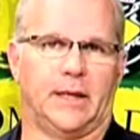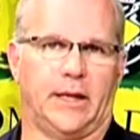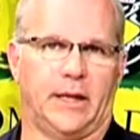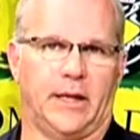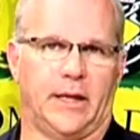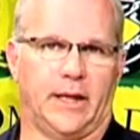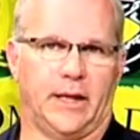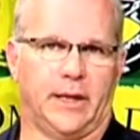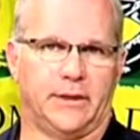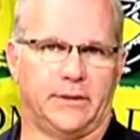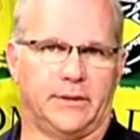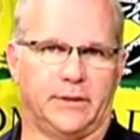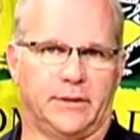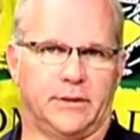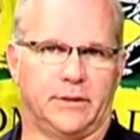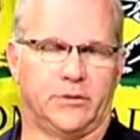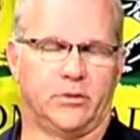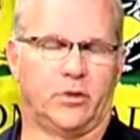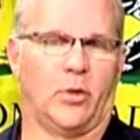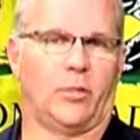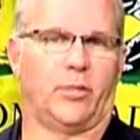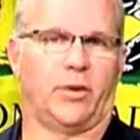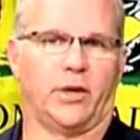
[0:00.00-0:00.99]
and
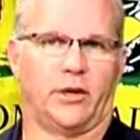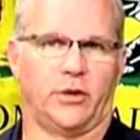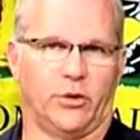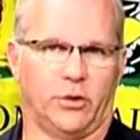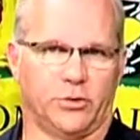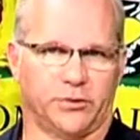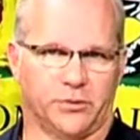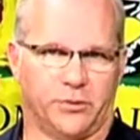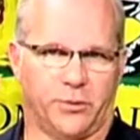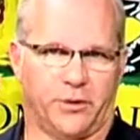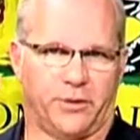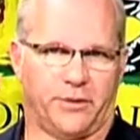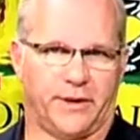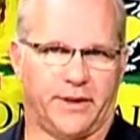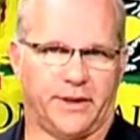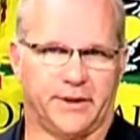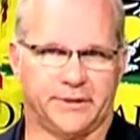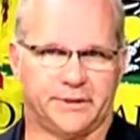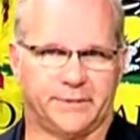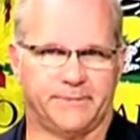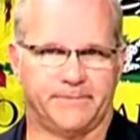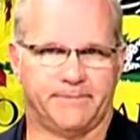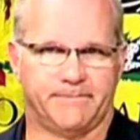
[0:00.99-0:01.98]
nobody knows where it
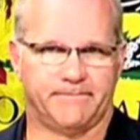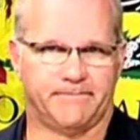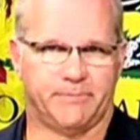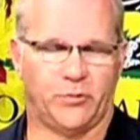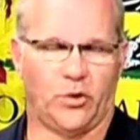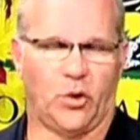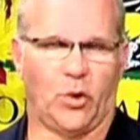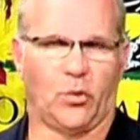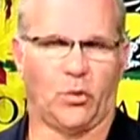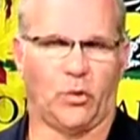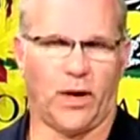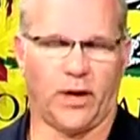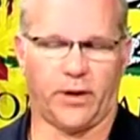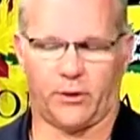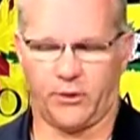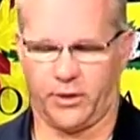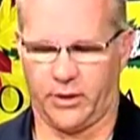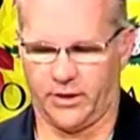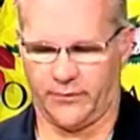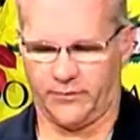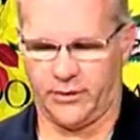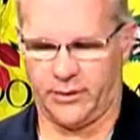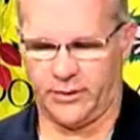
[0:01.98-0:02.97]
is. No
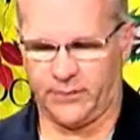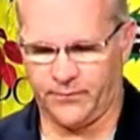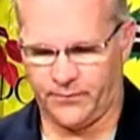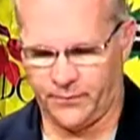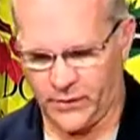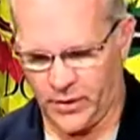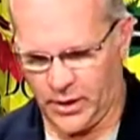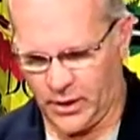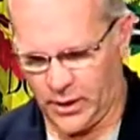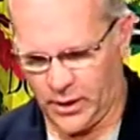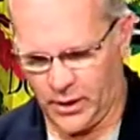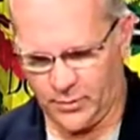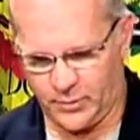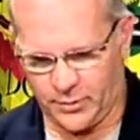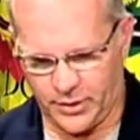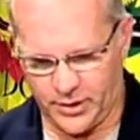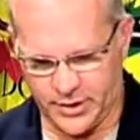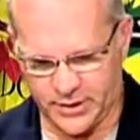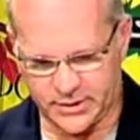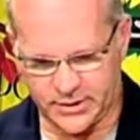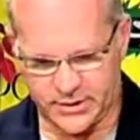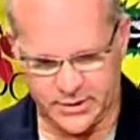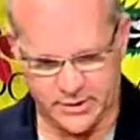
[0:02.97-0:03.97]
record of it.
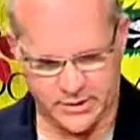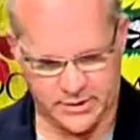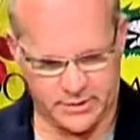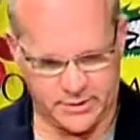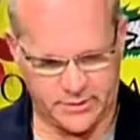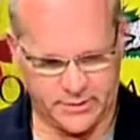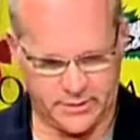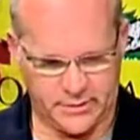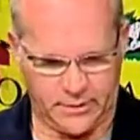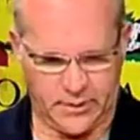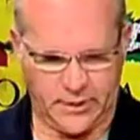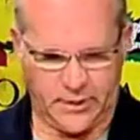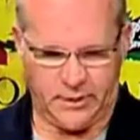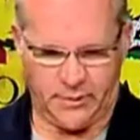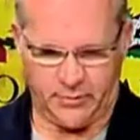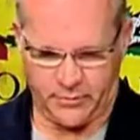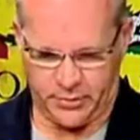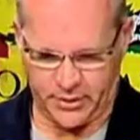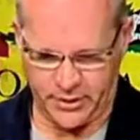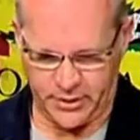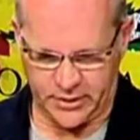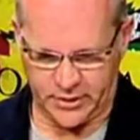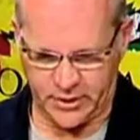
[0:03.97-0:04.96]
Plus this
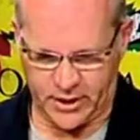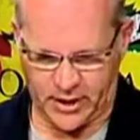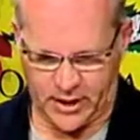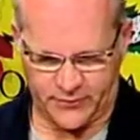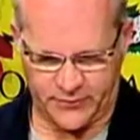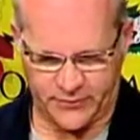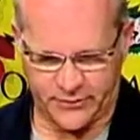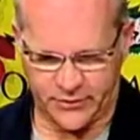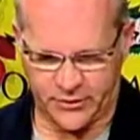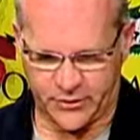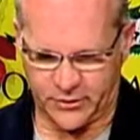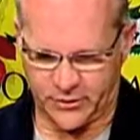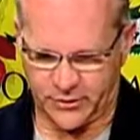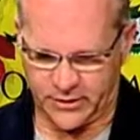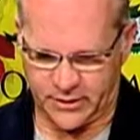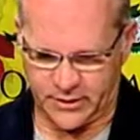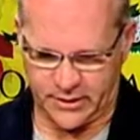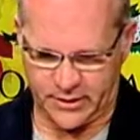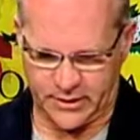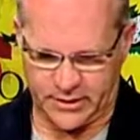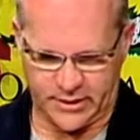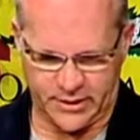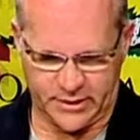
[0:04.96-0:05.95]
police officer,
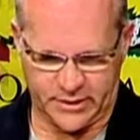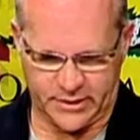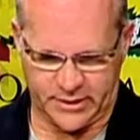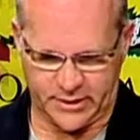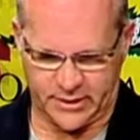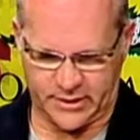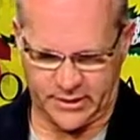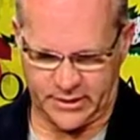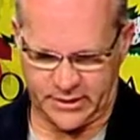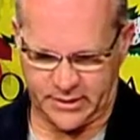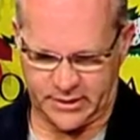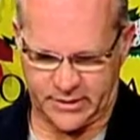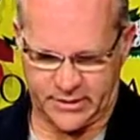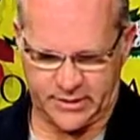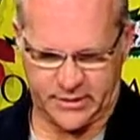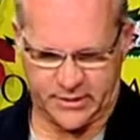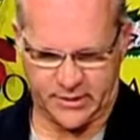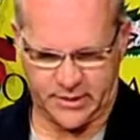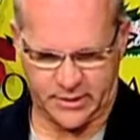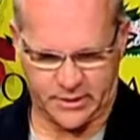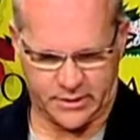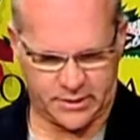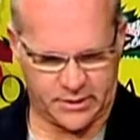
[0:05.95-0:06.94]
th this just
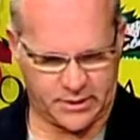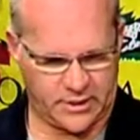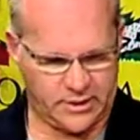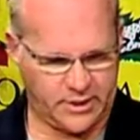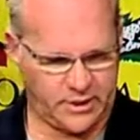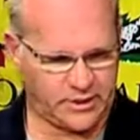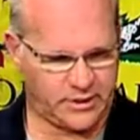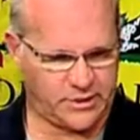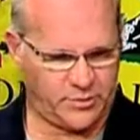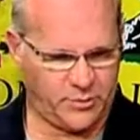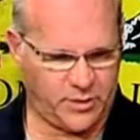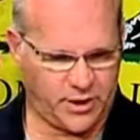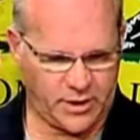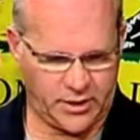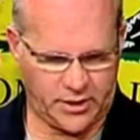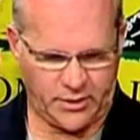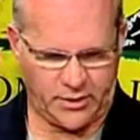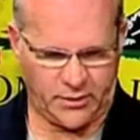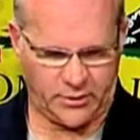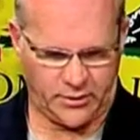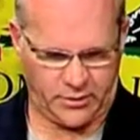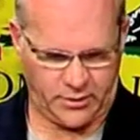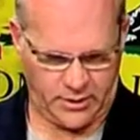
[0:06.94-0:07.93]
this gets me
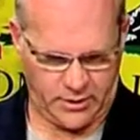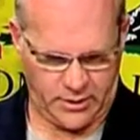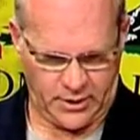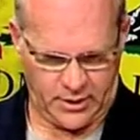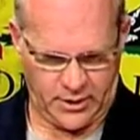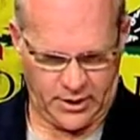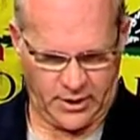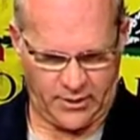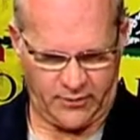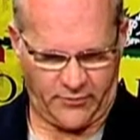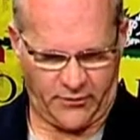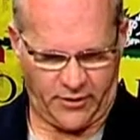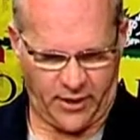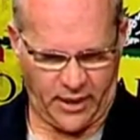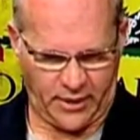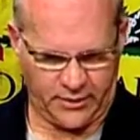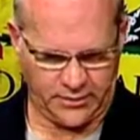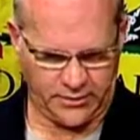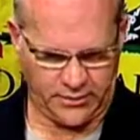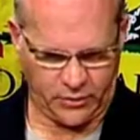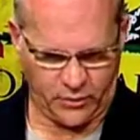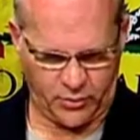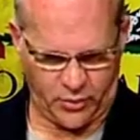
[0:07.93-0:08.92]
here,
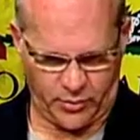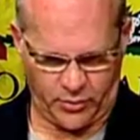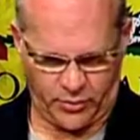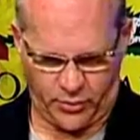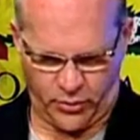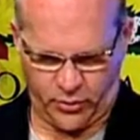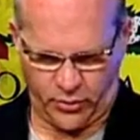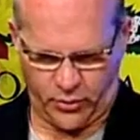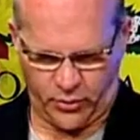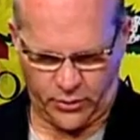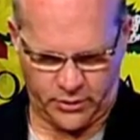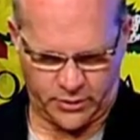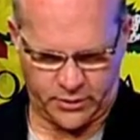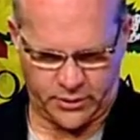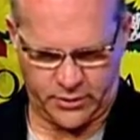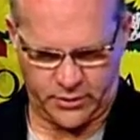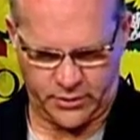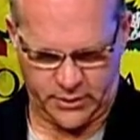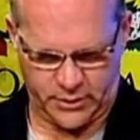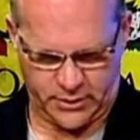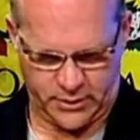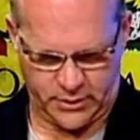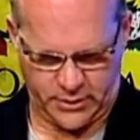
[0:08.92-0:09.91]
files a report,
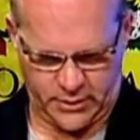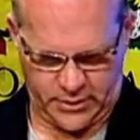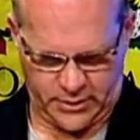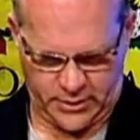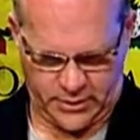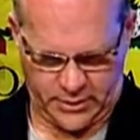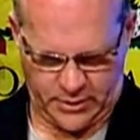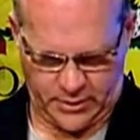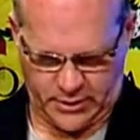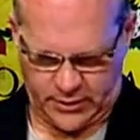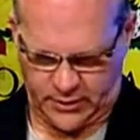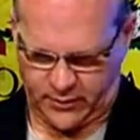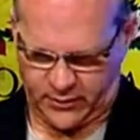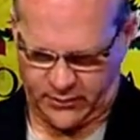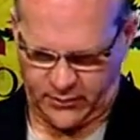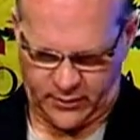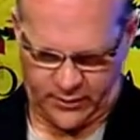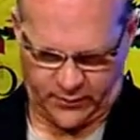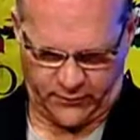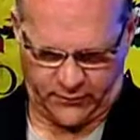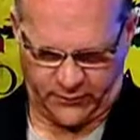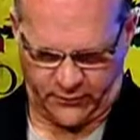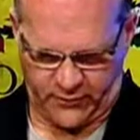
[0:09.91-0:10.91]
I'm
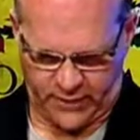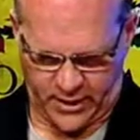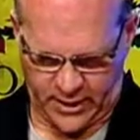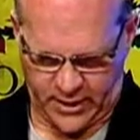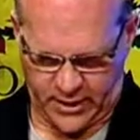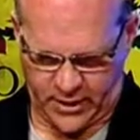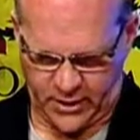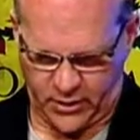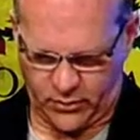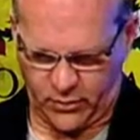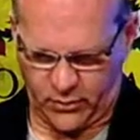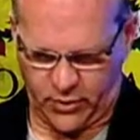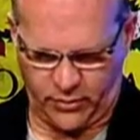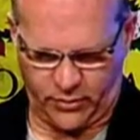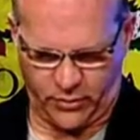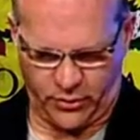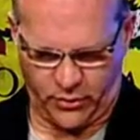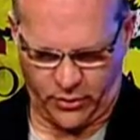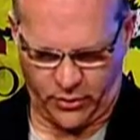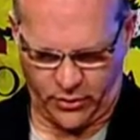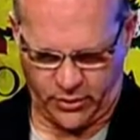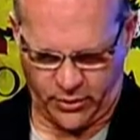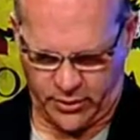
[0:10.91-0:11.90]
going to find that
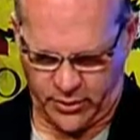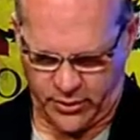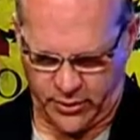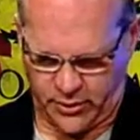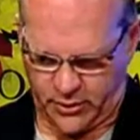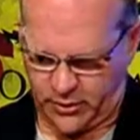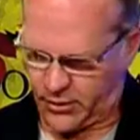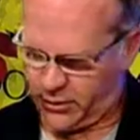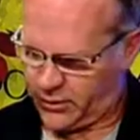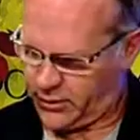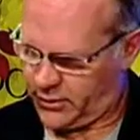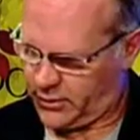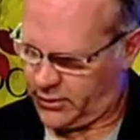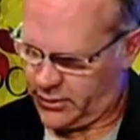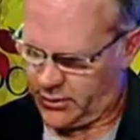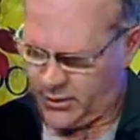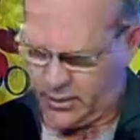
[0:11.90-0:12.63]
report here,